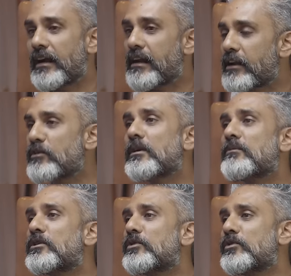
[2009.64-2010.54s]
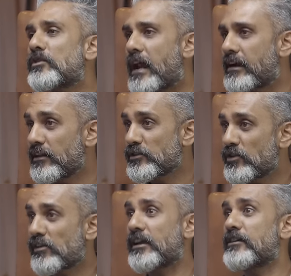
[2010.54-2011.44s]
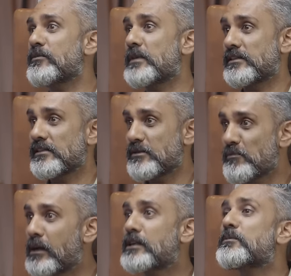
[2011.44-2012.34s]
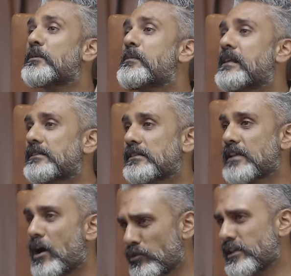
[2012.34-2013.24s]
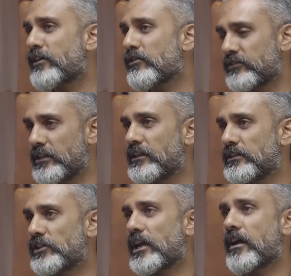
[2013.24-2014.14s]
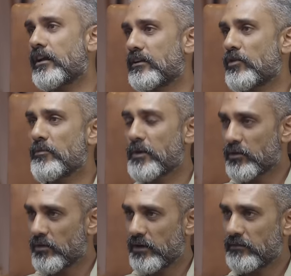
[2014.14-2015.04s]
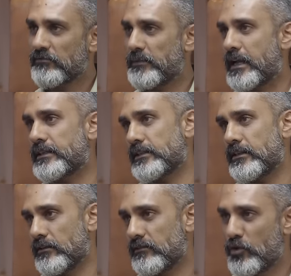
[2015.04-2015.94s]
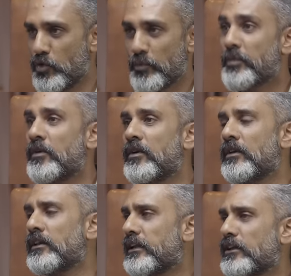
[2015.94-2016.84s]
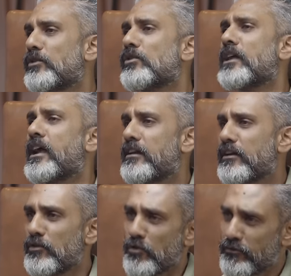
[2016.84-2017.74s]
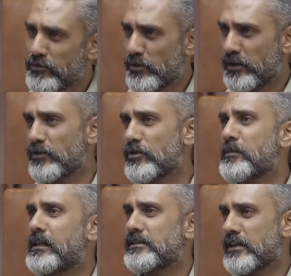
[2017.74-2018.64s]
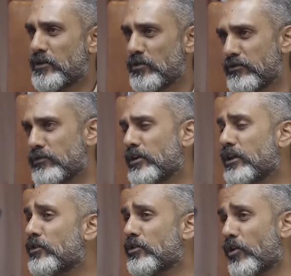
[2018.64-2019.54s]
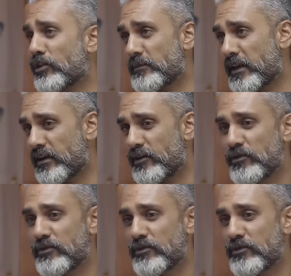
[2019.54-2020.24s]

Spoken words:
I'd like to be able to do track days on a regular basis in multiple places outside of the Chennai, Coimbatore and BIC loop. Can you go to Thailand and do a few? Can you go to Malaysia and do a few? Can you go to North America and